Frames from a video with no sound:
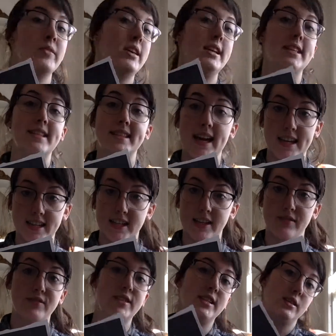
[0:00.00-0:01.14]

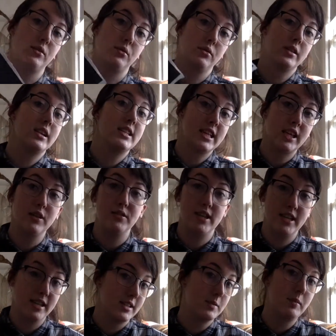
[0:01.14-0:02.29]
incentive to continue
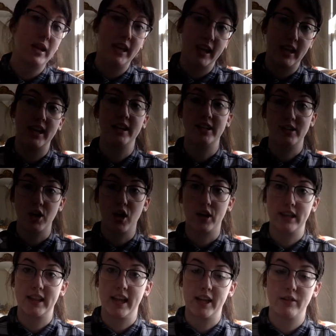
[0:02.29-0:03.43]
speaking in the
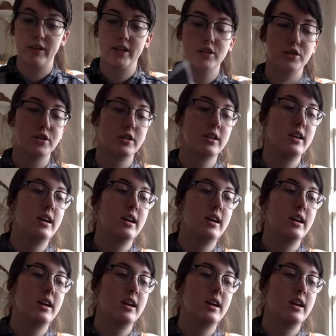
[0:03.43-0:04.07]
target language.